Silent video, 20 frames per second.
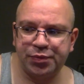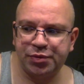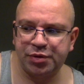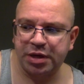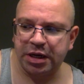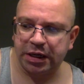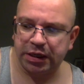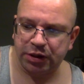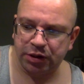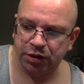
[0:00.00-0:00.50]

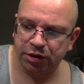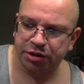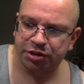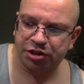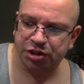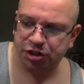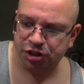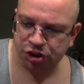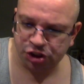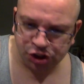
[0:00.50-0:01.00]
that
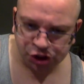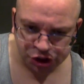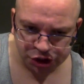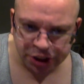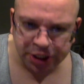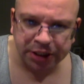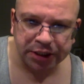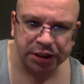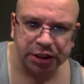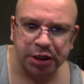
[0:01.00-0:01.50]
looks
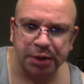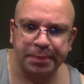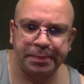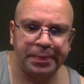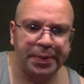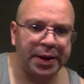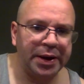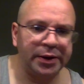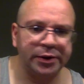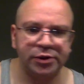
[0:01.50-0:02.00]
shit
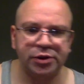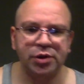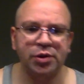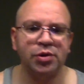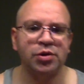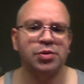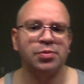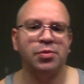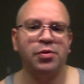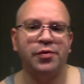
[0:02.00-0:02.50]
compared to
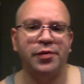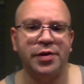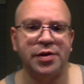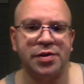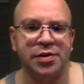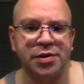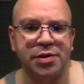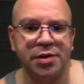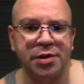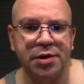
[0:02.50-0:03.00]
those
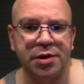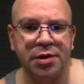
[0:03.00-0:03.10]
movies.